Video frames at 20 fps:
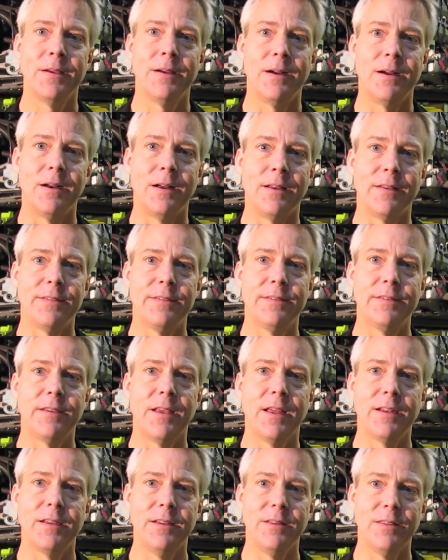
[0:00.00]
uh,
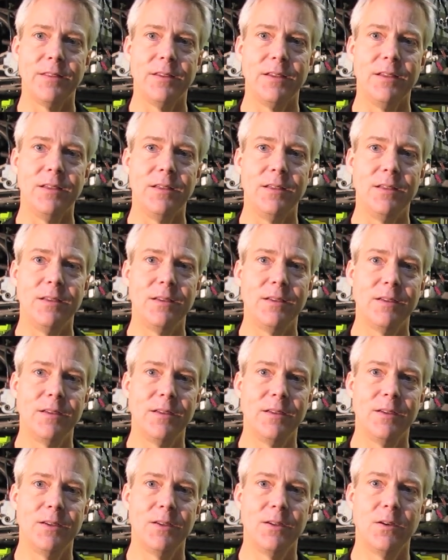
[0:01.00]
setting the
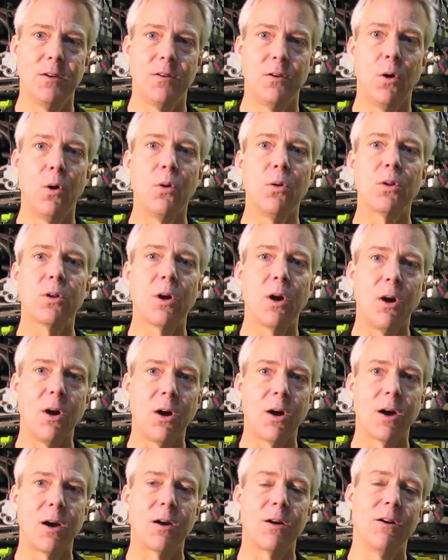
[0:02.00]
whole
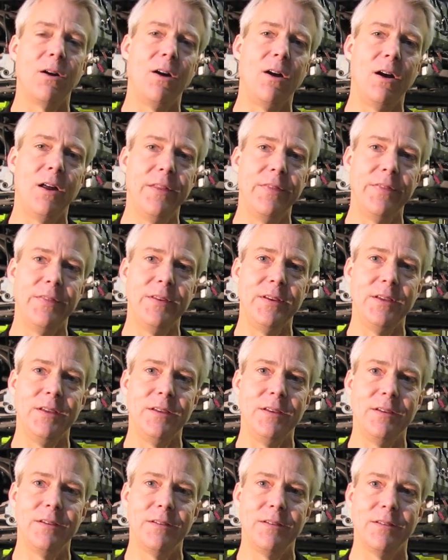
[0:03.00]
car on
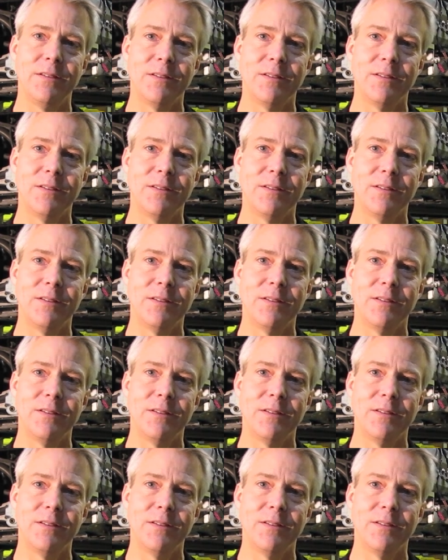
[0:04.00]
the